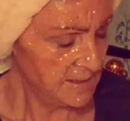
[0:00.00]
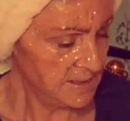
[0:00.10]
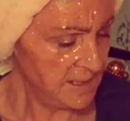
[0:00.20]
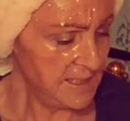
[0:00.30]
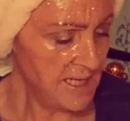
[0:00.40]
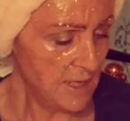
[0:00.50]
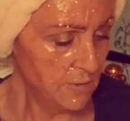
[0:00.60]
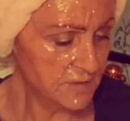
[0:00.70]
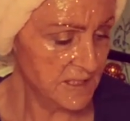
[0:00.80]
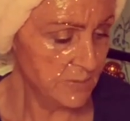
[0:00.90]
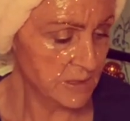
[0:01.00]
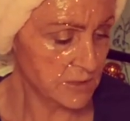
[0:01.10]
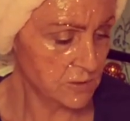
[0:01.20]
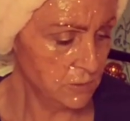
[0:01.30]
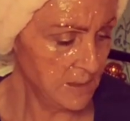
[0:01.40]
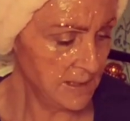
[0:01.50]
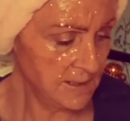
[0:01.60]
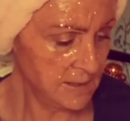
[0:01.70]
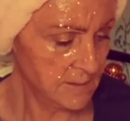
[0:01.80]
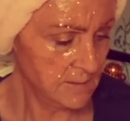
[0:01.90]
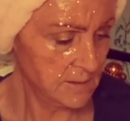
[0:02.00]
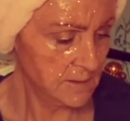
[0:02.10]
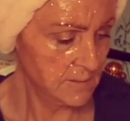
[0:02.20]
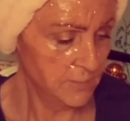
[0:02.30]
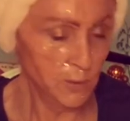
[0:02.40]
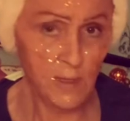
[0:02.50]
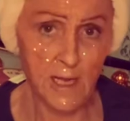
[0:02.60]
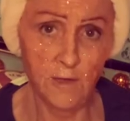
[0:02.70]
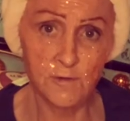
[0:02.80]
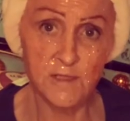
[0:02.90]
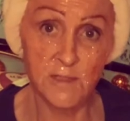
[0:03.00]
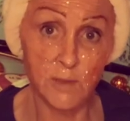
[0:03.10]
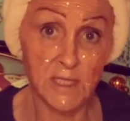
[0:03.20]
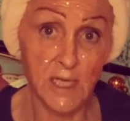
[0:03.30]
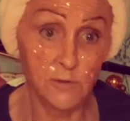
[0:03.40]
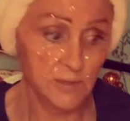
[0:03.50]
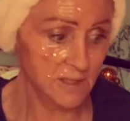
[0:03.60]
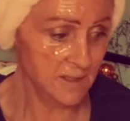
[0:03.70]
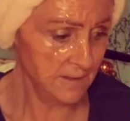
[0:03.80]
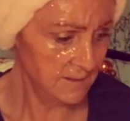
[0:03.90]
Green elves they were sewing, blue elves they were counting,